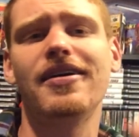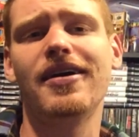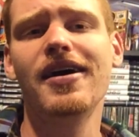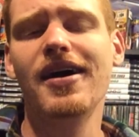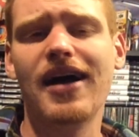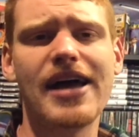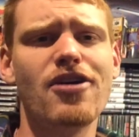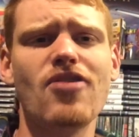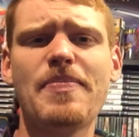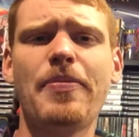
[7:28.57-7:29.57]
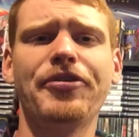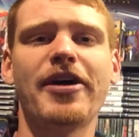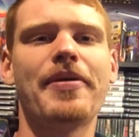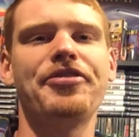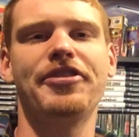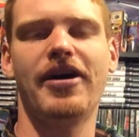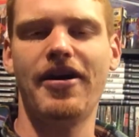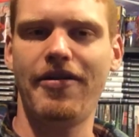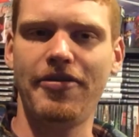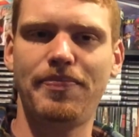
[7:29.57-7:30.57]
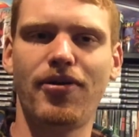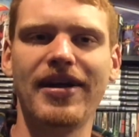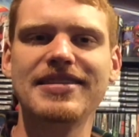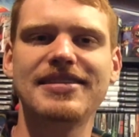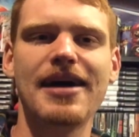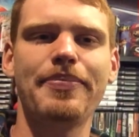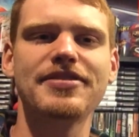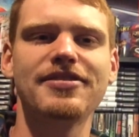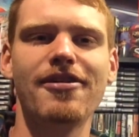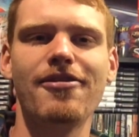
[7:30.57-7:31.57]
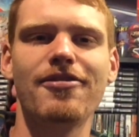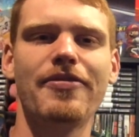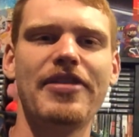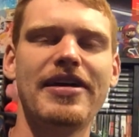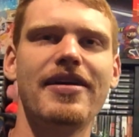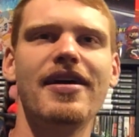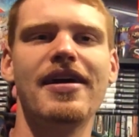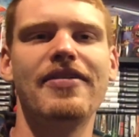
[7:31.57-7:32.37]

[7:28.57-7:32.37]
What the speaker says: I know a lot of people talk about the Prince episode where they